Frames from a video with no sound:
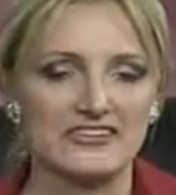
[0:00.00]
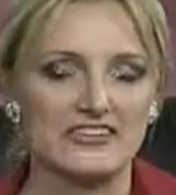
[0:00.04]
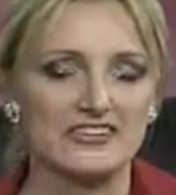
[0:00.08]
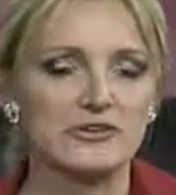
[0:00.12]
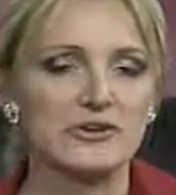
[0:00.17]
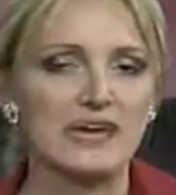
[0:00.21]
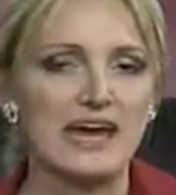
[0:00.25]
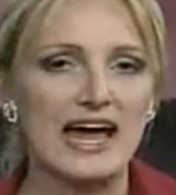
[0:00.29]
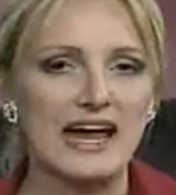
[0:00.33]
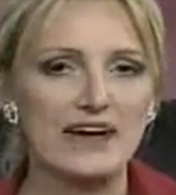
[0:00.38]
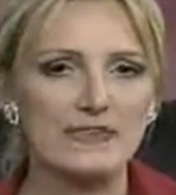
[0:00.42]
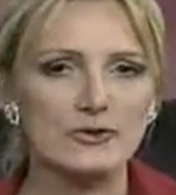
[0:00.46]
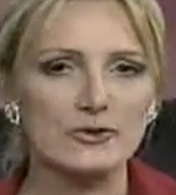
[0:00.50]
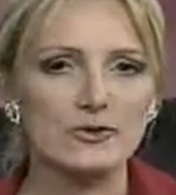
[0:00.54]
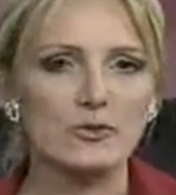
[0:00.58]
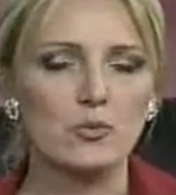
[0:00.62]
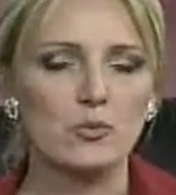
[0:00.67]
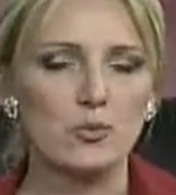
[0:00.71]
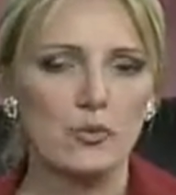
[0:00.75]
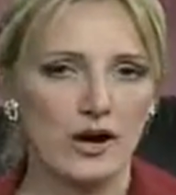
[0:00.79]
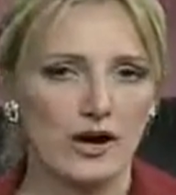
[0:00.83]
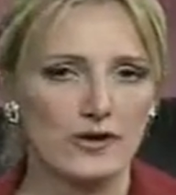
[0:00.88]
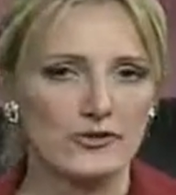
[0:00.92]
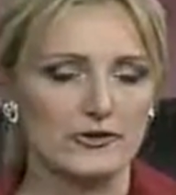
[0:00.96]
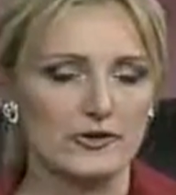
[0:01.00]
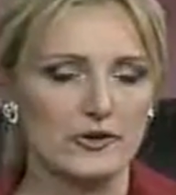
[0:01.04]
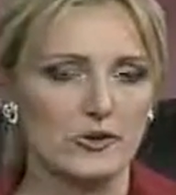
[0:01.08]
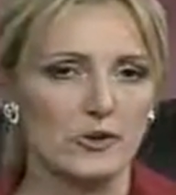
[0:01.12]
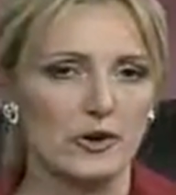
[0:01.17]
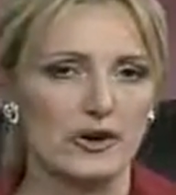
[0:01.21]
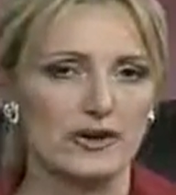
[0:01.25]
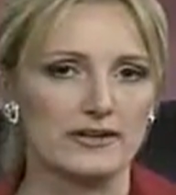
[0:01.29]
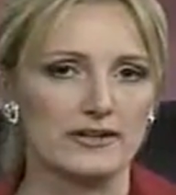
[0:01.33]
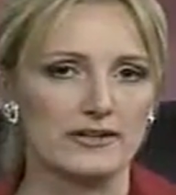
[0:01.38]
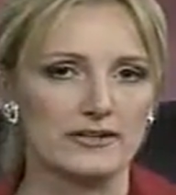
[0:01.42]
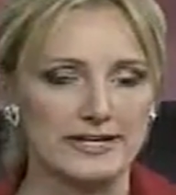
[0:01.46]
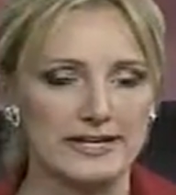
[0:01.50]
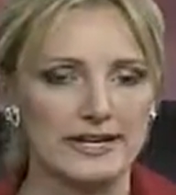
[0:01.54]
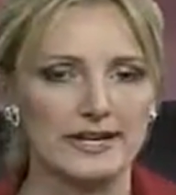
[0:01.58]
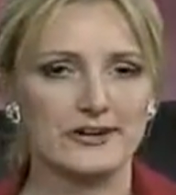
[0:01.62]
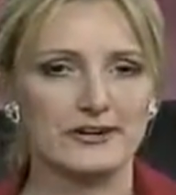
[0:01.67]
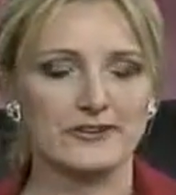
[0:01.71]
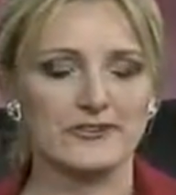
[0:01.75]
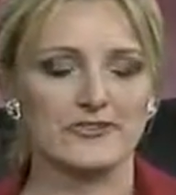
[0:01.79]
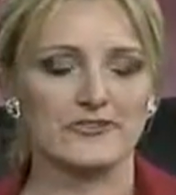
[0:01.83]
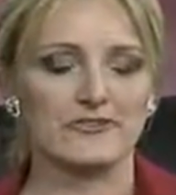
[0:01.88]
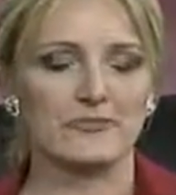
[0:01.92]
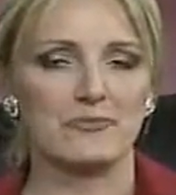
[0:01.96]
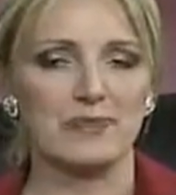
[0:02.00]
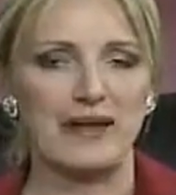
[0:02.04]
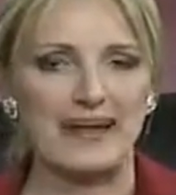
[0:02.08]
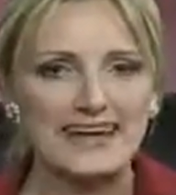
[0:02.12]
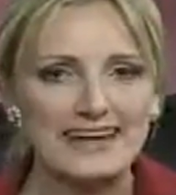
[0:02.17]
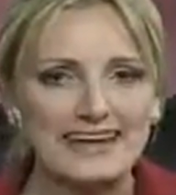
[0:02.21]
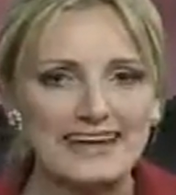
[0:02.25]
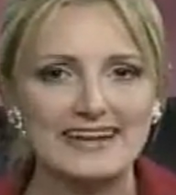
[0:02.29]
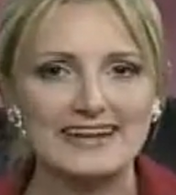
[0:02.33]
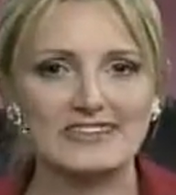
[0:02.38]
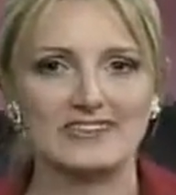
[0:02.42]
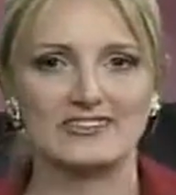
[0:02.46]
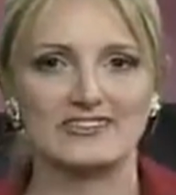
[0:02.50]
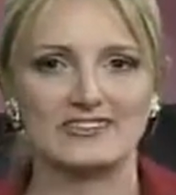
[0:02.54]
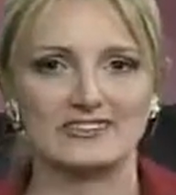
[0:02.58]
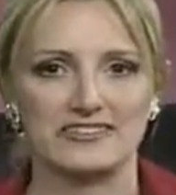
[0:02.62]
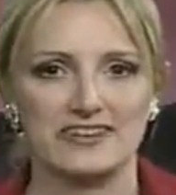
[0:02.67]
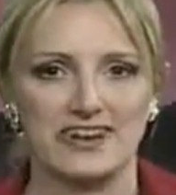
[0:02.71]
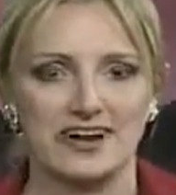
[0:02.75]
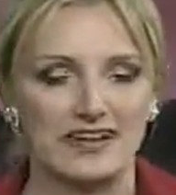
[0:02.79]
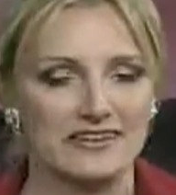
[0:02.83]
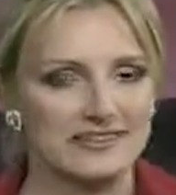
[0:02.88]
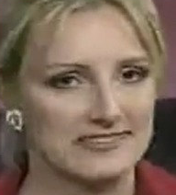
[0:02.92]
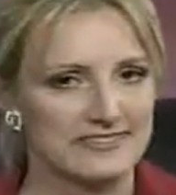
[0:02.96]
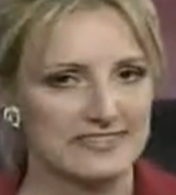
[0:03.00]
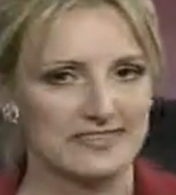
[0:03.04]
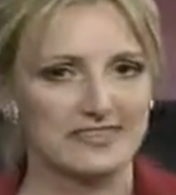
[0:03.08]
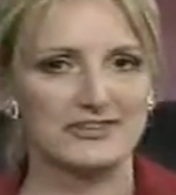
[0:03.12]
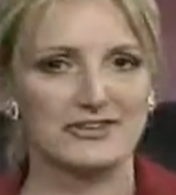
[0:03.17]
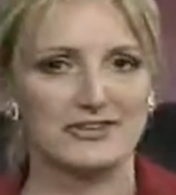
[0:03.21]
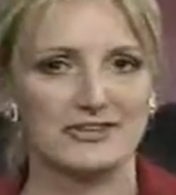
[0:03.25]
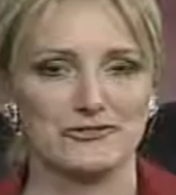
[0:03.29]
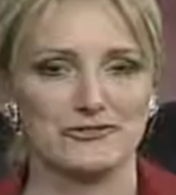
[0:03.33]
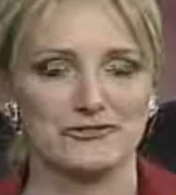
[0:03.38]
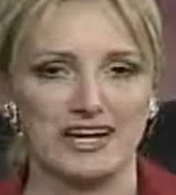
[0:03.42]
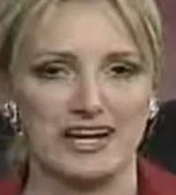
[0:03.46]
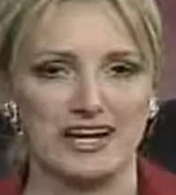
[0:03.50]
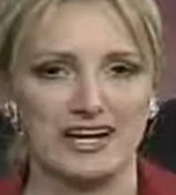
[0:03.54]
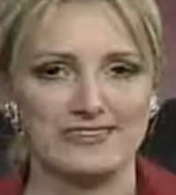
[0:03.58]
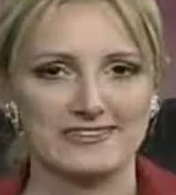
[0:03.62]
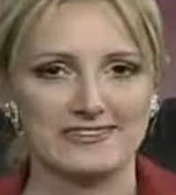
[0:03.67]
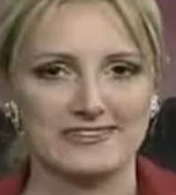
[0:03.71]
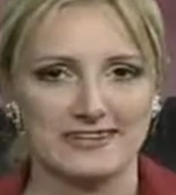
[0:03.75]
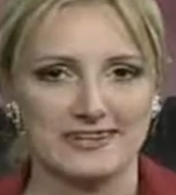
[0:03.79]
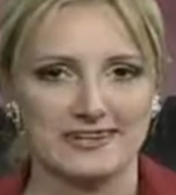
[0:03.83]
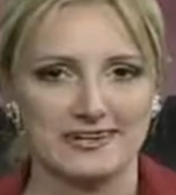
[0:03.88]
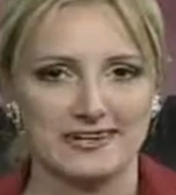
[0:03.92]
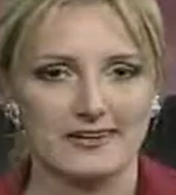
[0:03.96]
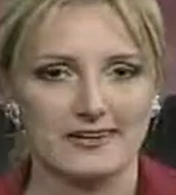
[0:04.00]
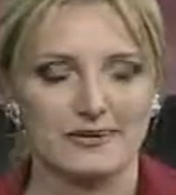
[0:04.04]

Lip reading: Did you ever wonder what years of baking in the sun did to your face?